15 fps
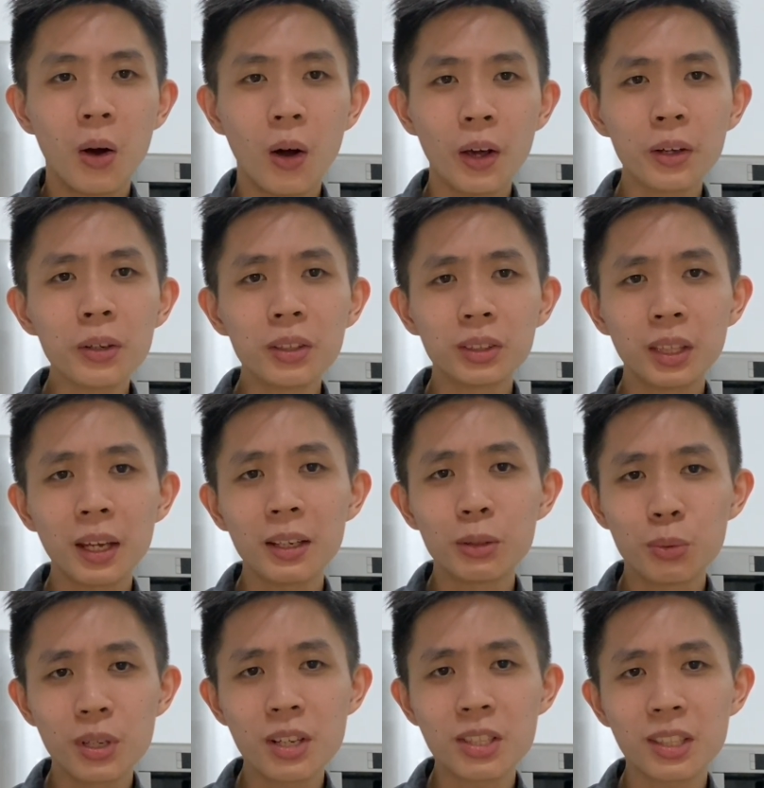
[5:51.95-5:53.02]
Or are you going to take
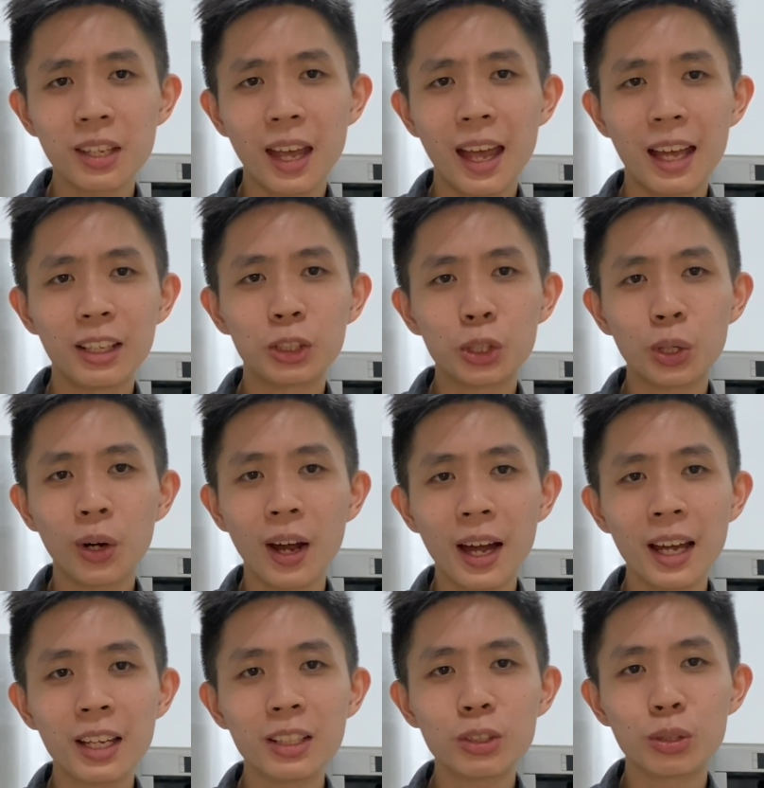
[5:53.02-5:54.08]
risk and
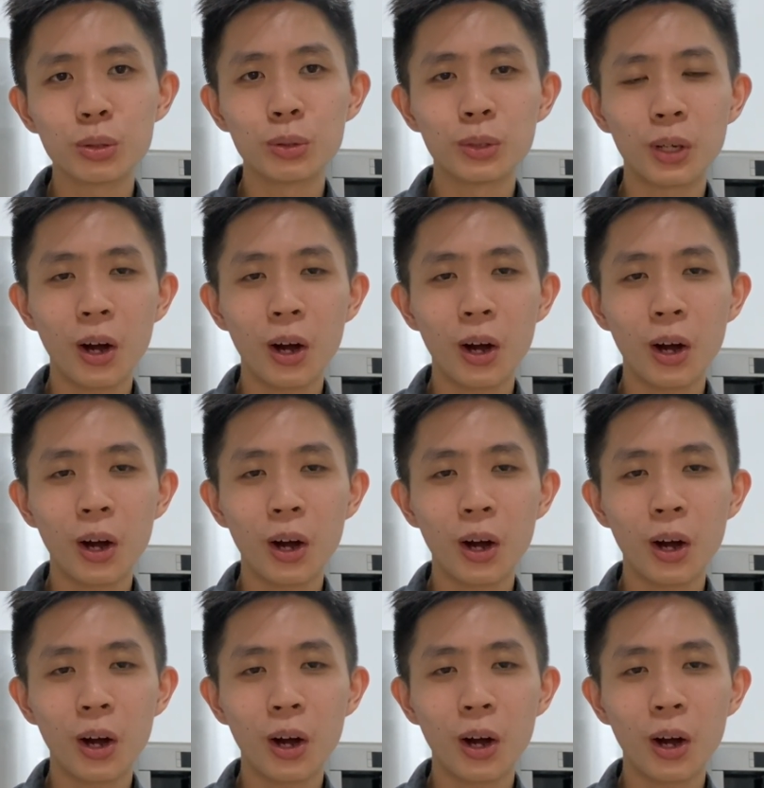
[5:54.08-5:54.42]
try to